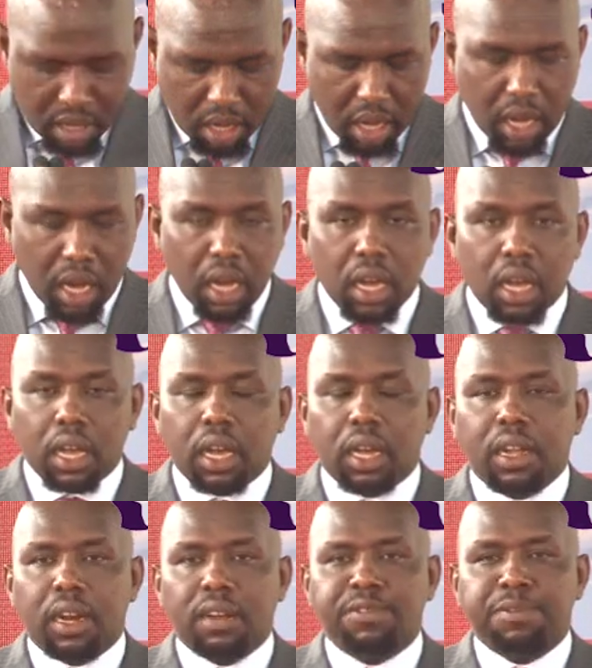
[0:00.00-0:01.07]

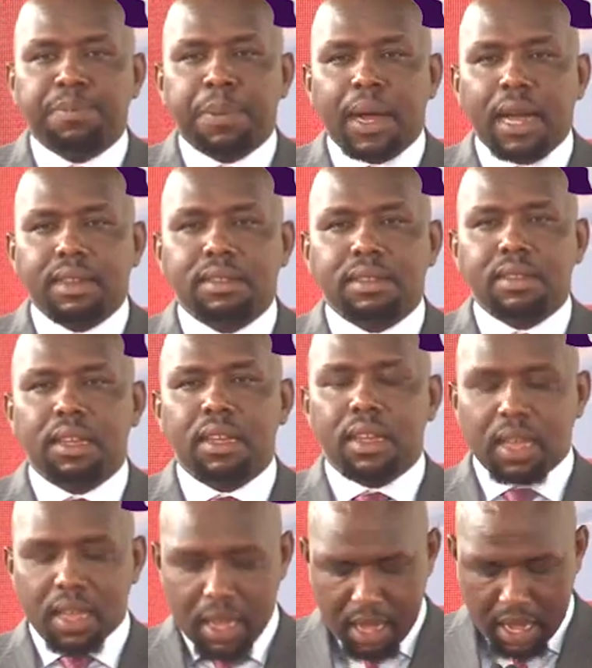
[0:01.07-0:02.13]
aircraft parts,
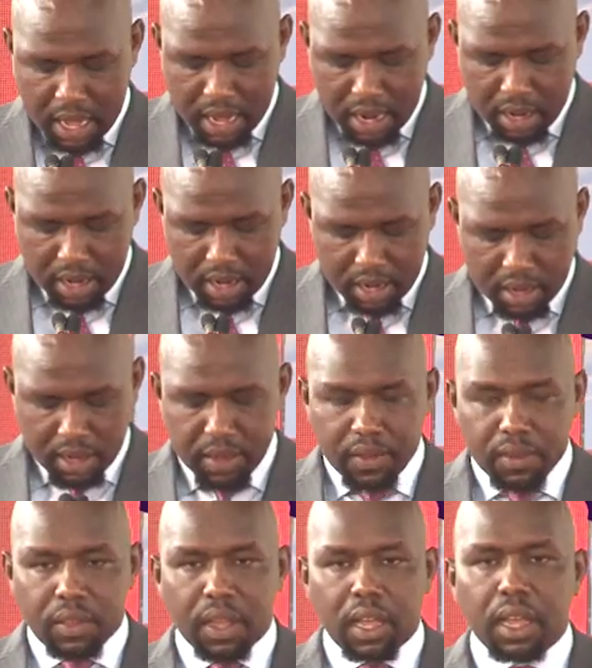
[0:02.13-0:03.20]
and
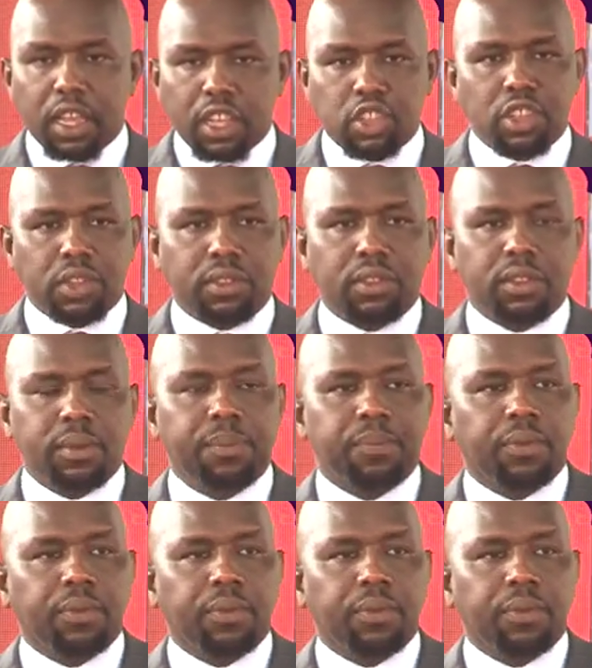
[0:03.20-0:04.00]
the engines.